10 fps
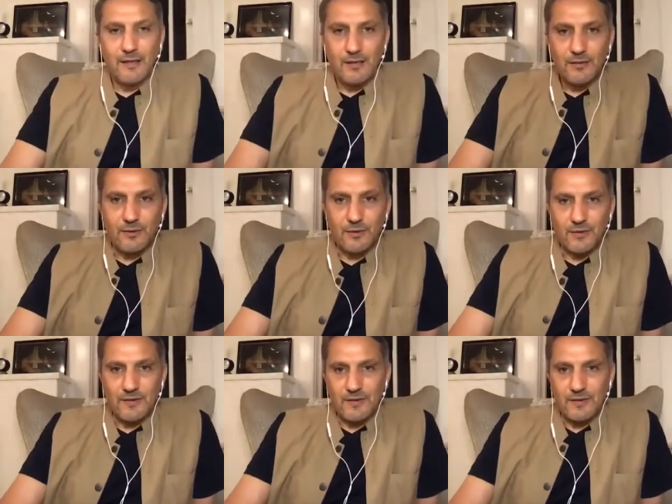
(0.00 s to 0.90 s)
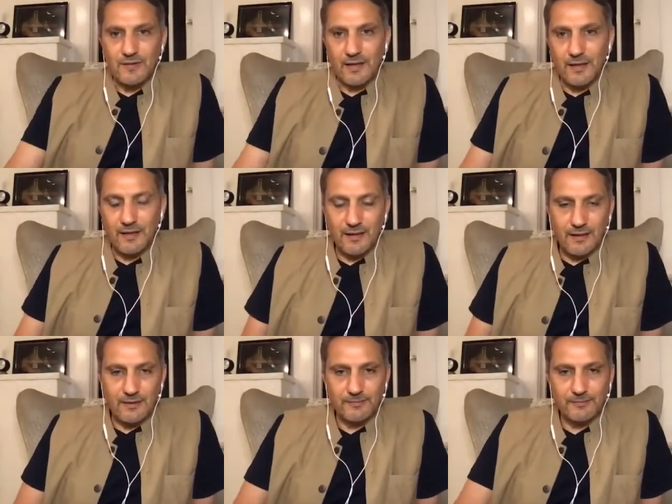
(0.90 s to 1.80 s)
So this is
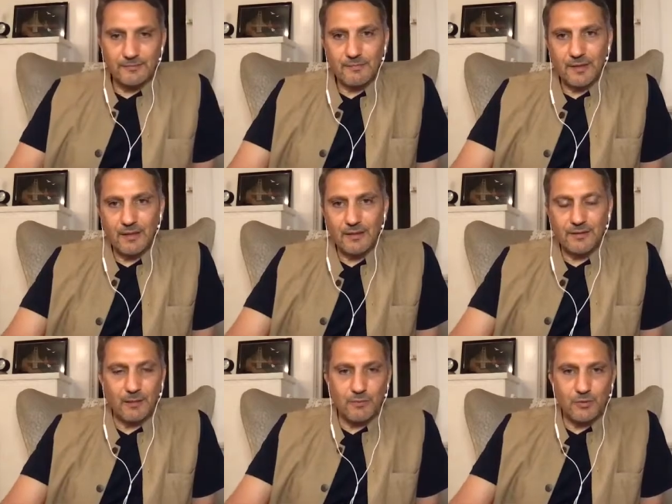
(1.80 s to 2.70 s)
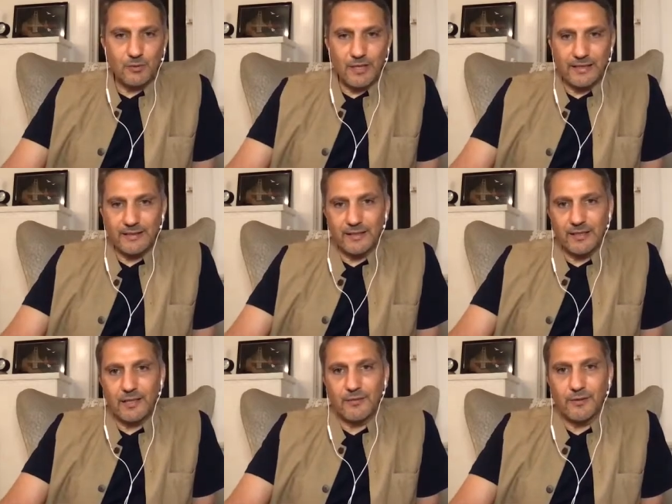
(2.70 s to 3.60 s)
an attempt to nightly
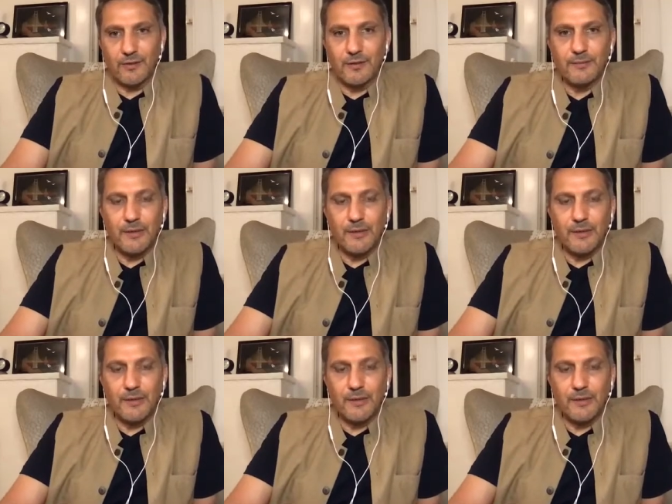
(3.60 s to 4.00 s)
cover